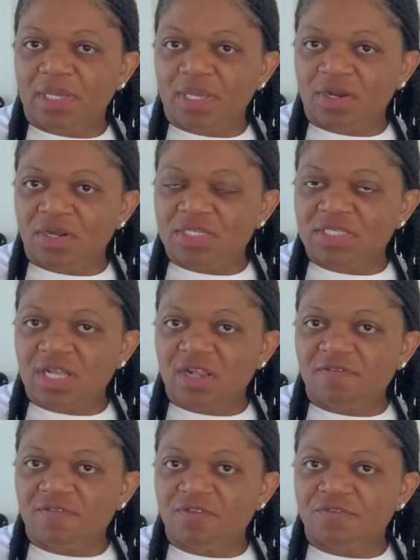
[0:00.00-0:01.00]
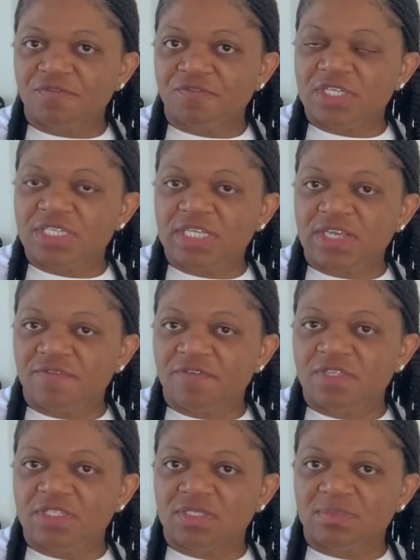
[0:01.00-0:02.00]
it ourselves to freeze it
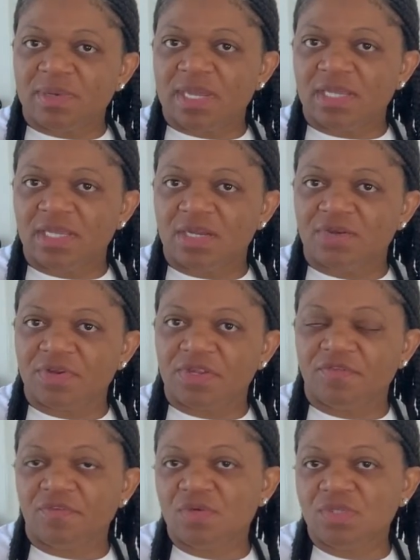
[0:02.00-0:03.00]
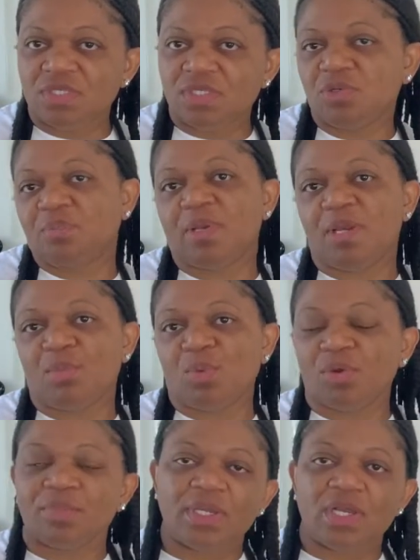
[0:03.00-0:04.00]
versus buying it already frozen. You pay
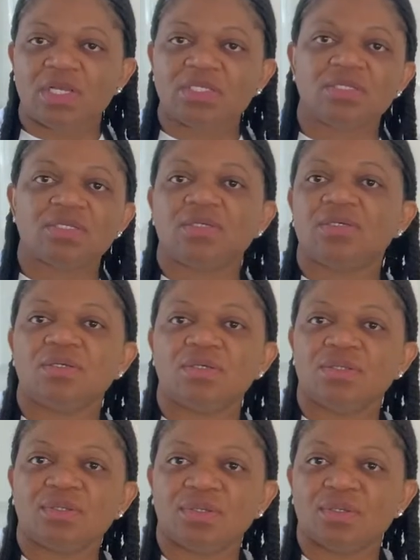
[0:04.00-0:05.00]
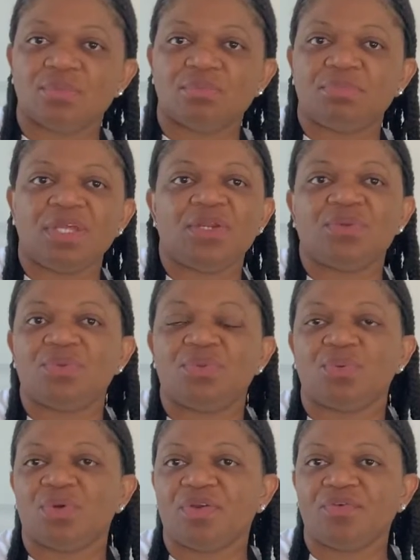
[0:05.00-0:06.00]
more because they do the
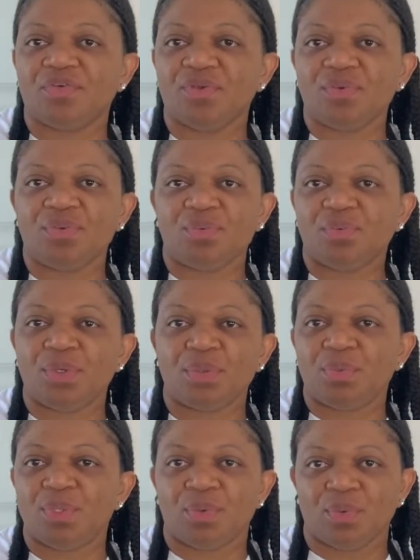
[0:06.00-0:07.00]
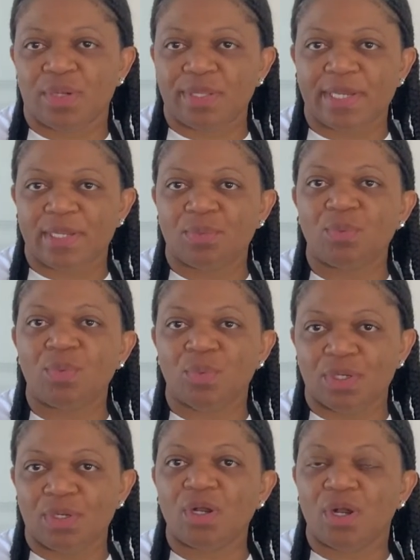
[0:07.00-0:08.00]
work for you. We don't want that. We
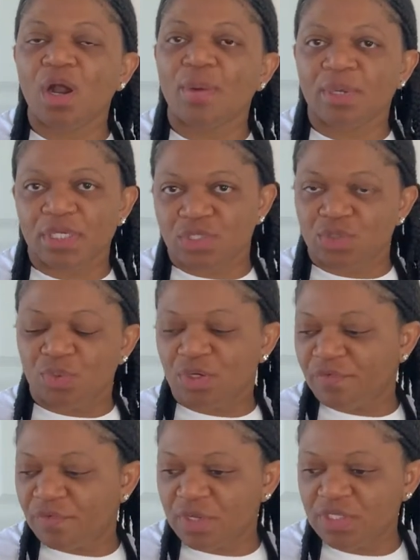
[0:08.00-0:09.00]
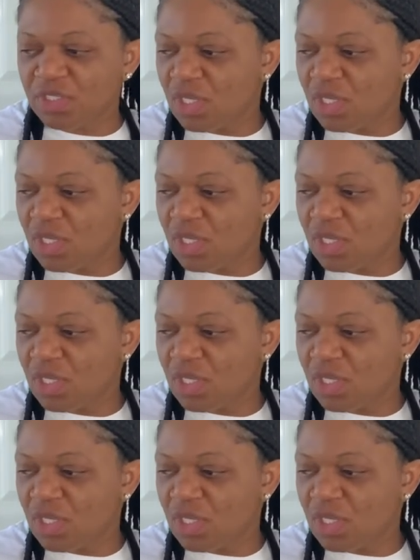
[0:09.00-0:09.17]
want our money to work for us.